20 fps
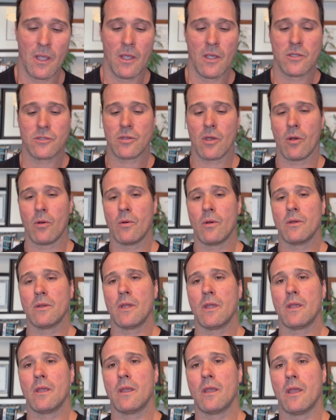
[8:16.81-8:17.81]
So
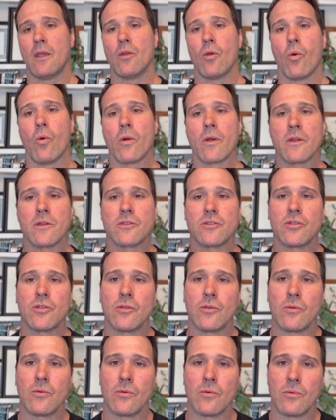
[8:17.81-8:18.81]
in order
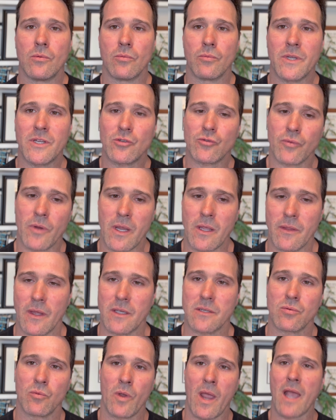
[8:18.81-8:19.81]
to retrain
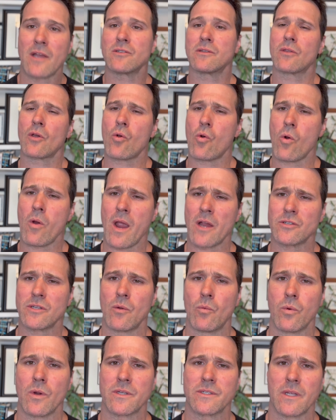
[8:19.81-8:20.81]
this, the core actually
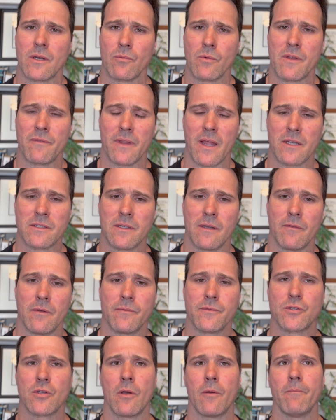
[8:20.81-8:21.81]
works at a reflex level.
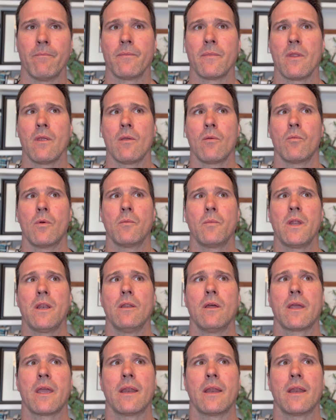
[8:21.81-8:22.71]
So when we look